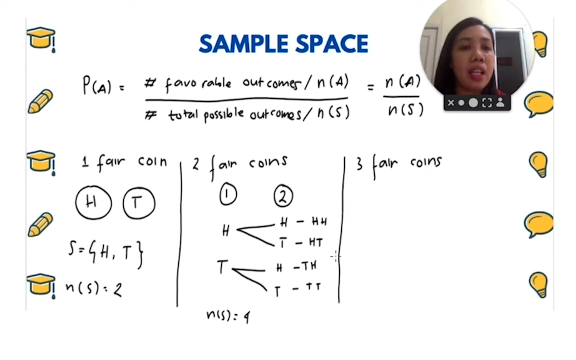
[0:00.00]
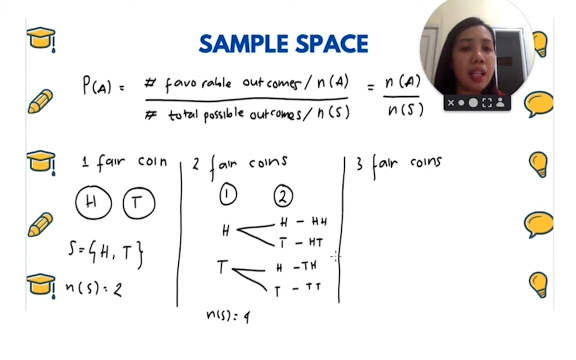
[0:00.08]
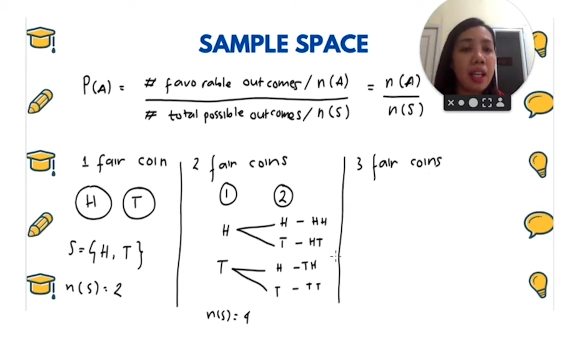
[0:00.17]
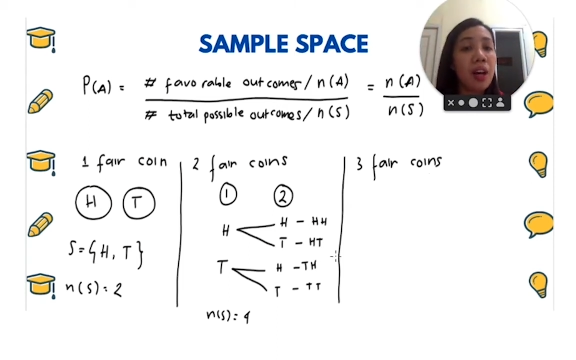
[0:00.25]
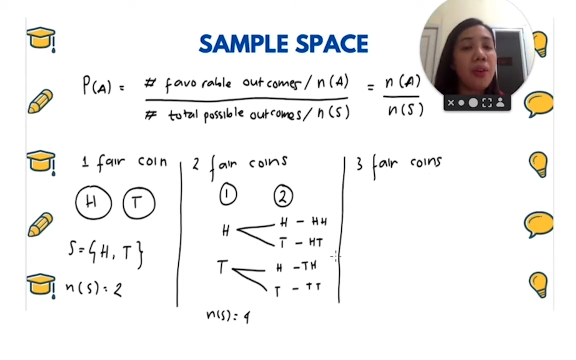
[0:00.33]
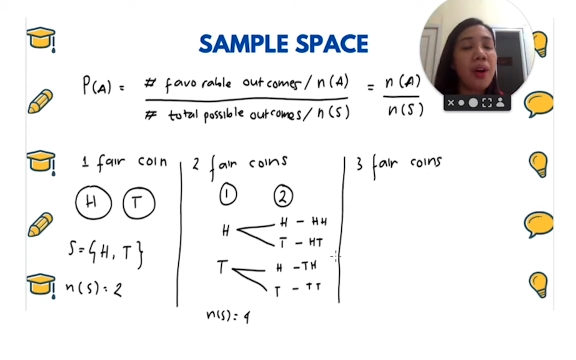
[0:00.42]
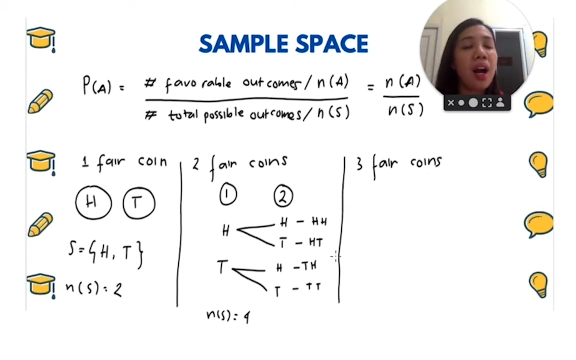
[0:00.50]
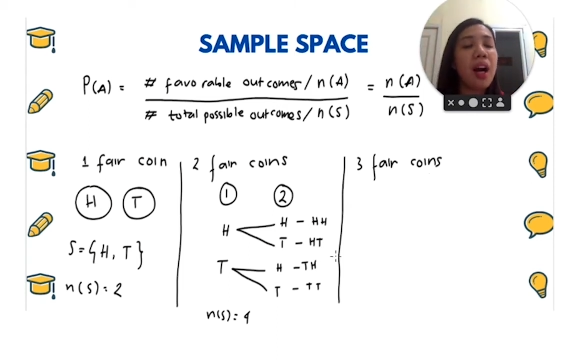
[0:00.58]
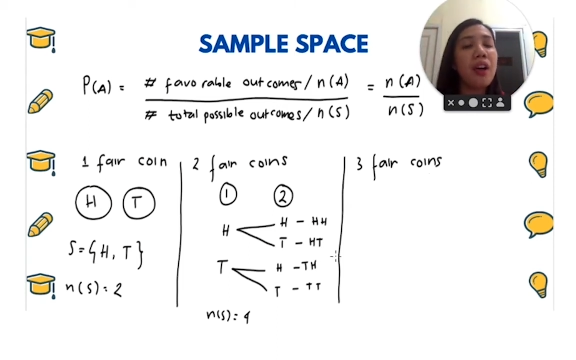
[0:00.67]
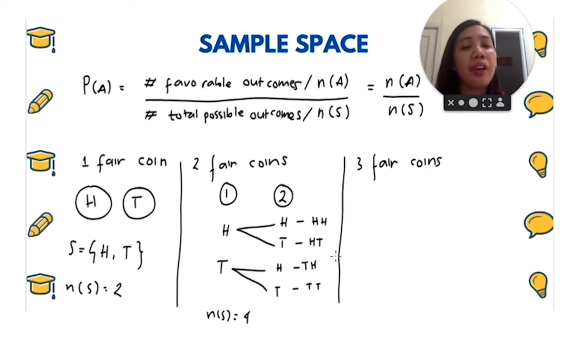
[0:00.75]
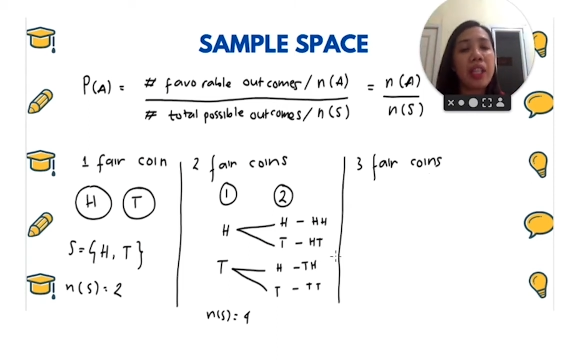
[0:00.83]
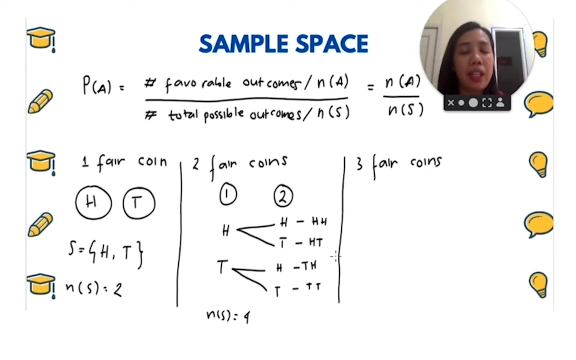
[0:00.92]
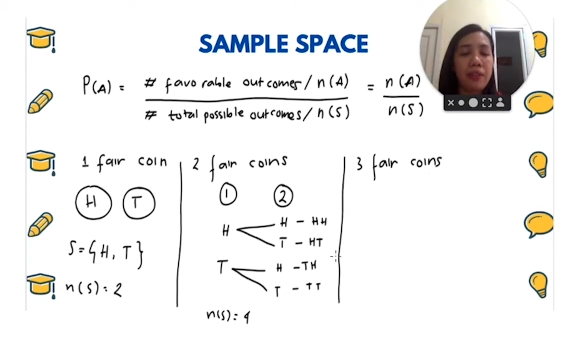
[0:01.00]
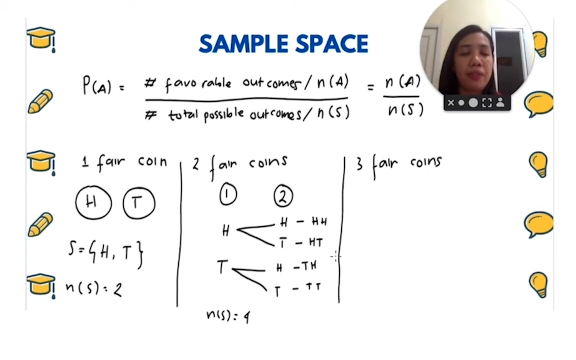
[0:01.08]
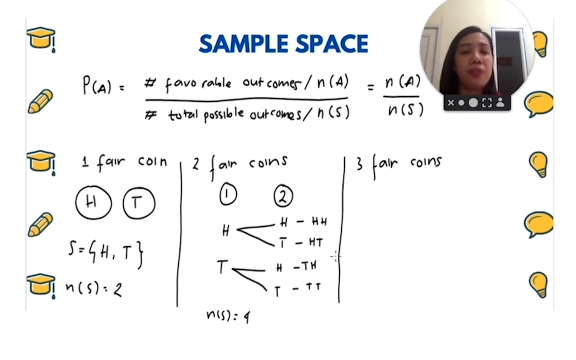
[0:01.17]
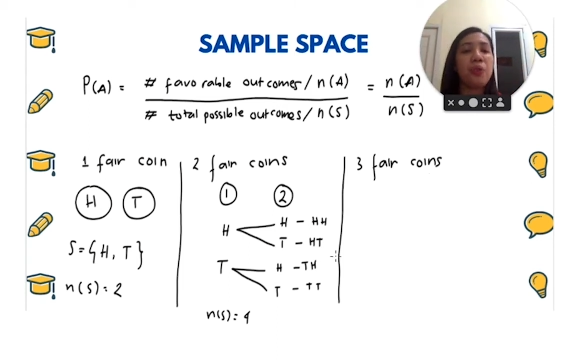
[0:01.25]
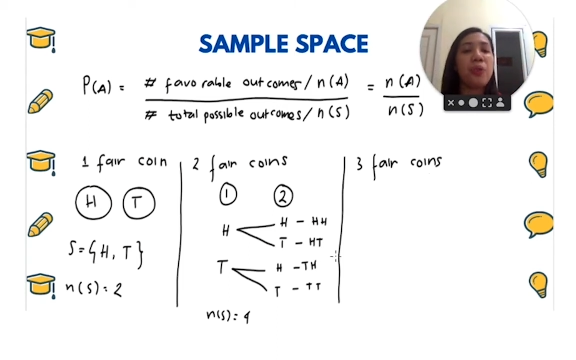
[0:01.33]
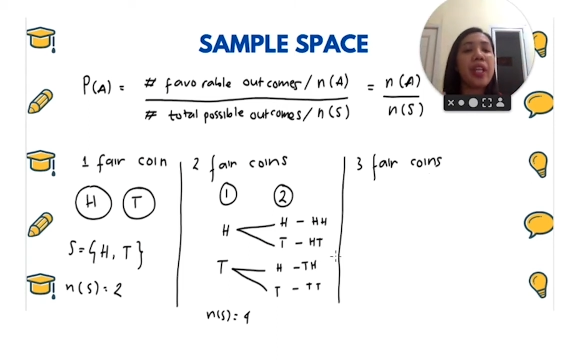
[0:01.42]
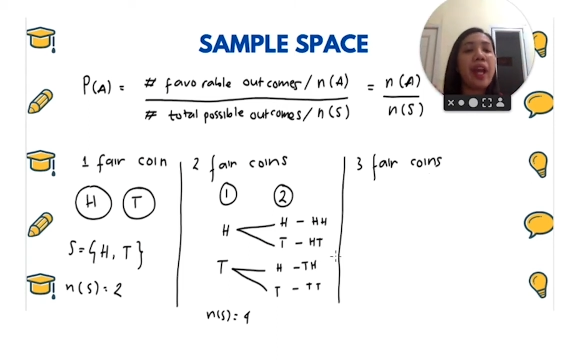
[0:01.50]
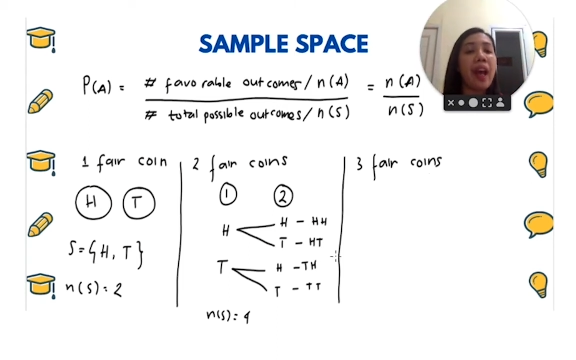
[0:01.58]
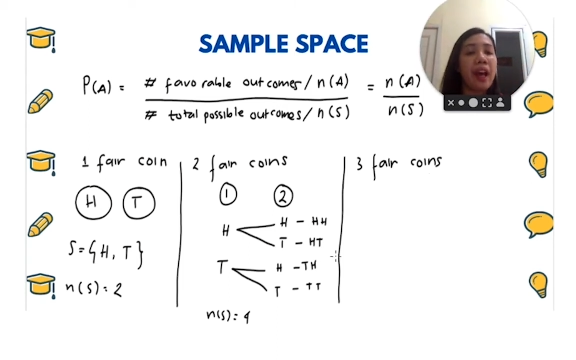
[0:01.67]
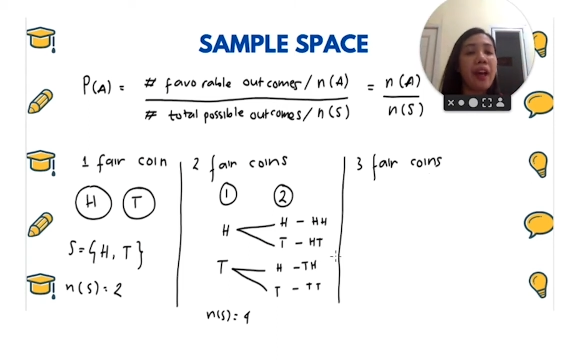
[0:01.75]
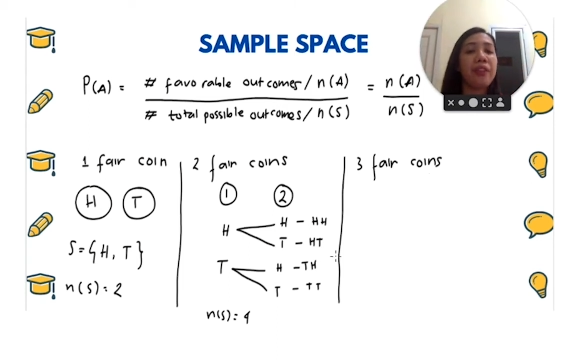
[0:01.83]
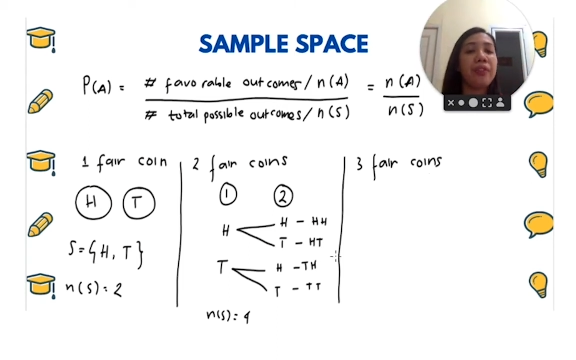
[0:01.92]
Now how if we
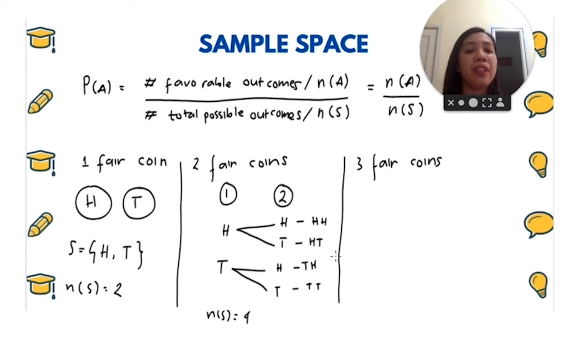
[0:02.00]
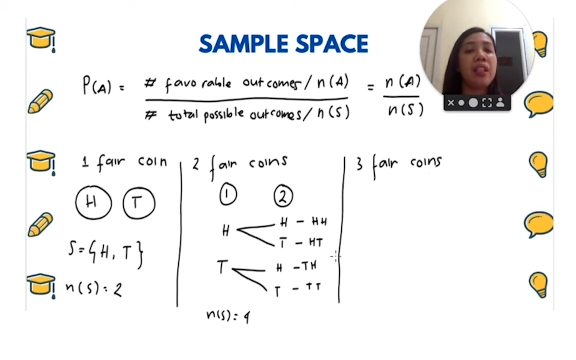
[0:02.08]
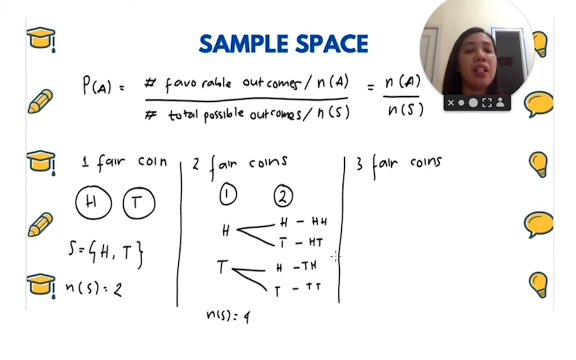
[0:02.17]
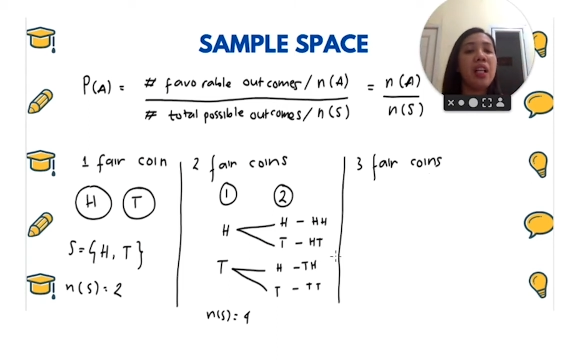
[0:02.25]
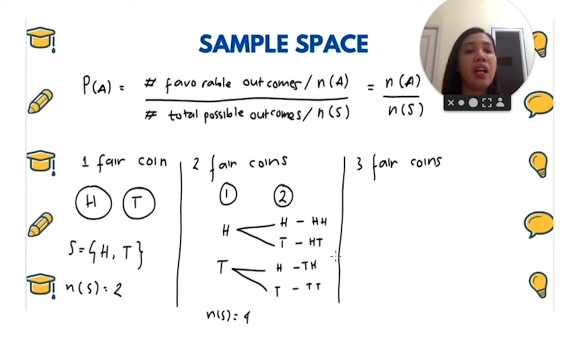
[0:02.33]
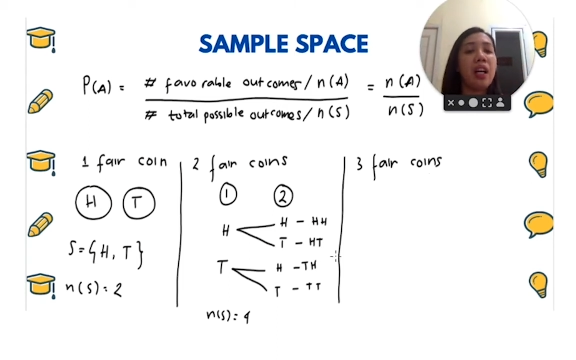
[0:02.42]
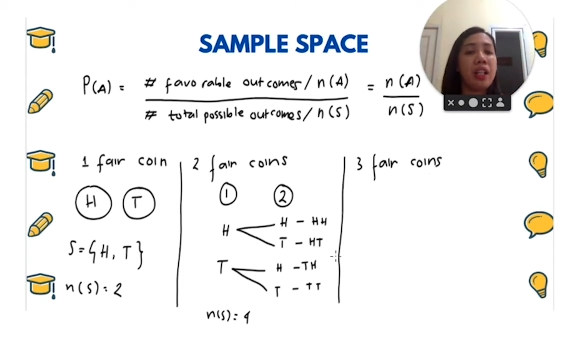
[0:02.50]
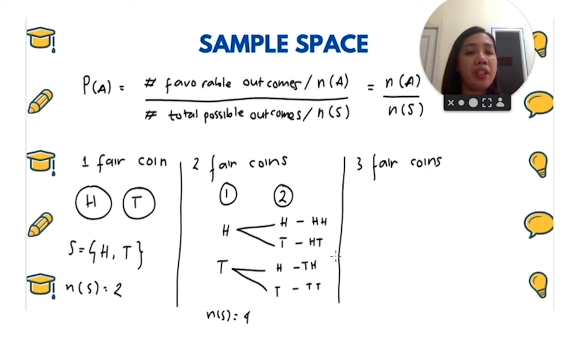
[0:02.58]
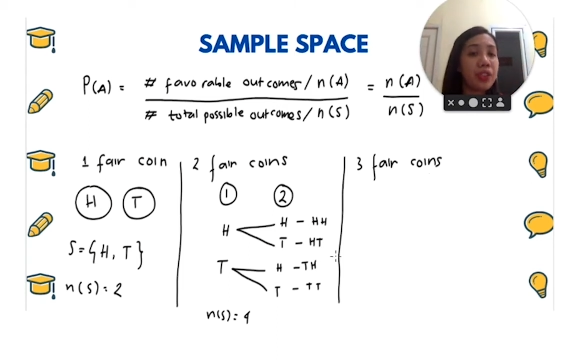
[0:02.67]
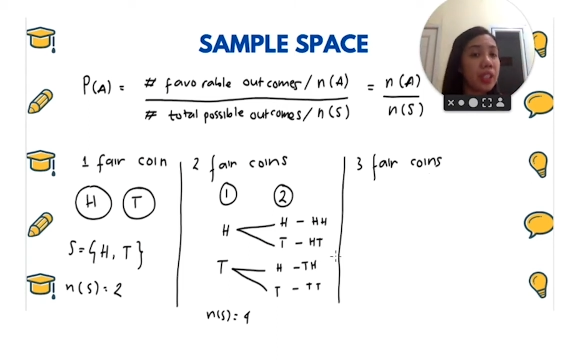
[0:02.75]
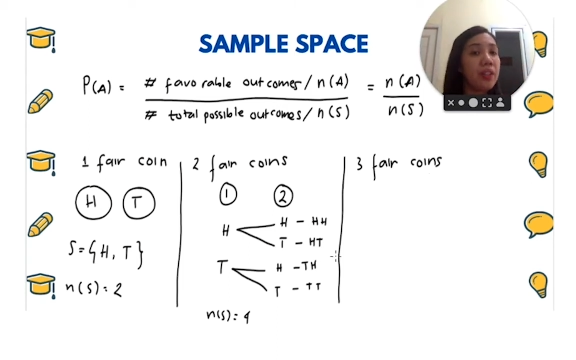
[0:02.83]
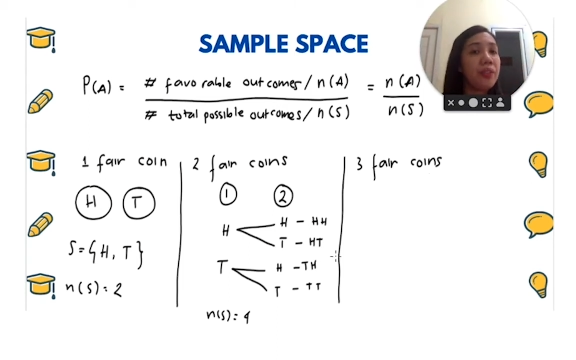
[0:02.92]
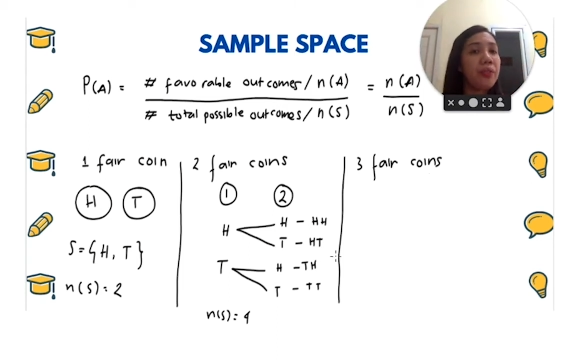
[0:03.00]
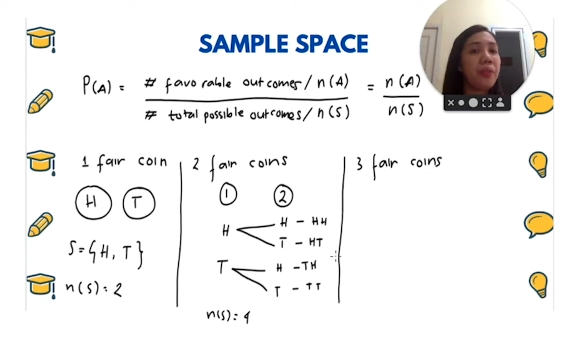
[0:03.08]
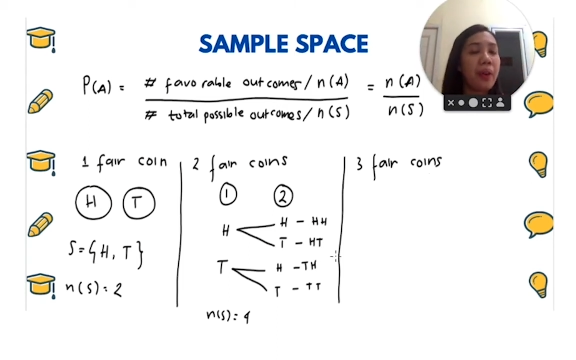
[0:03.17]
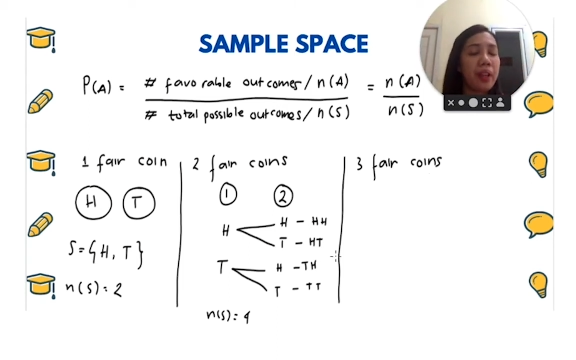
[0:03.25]
have three fair